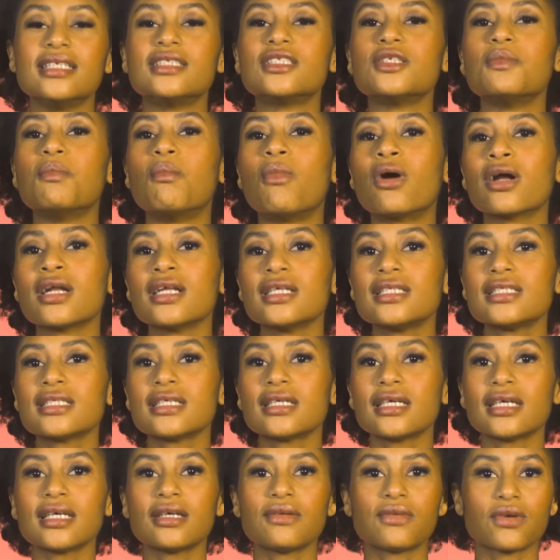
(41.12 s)
is to
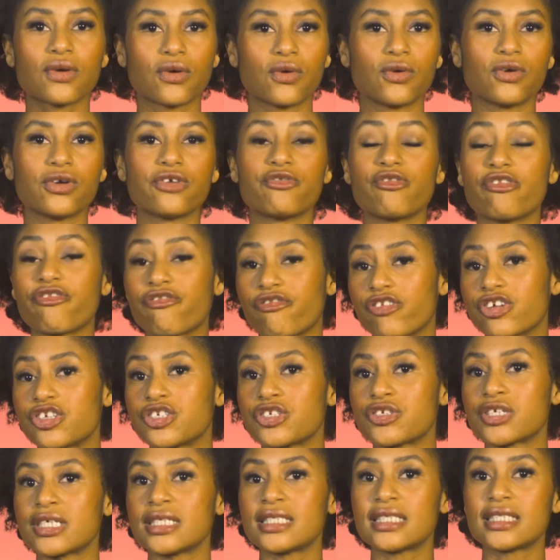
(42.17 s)
monitor and record
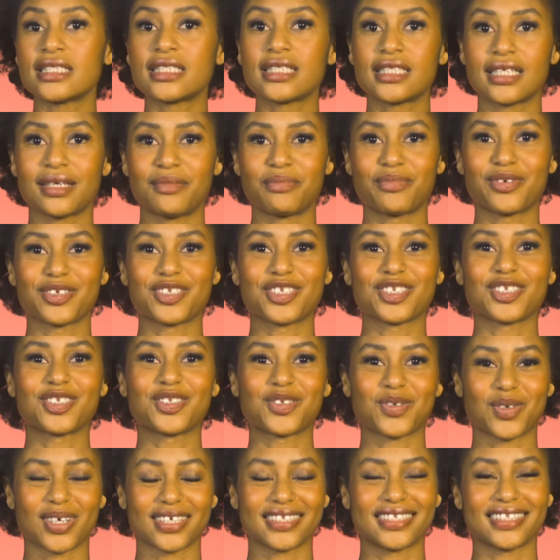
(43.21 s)
temperatures
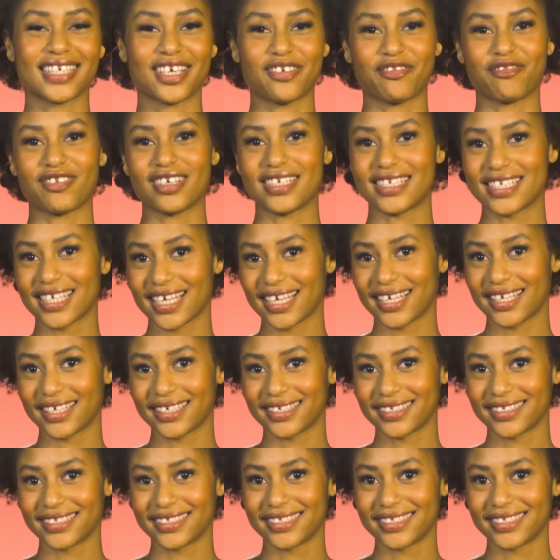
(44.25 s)
twice every day.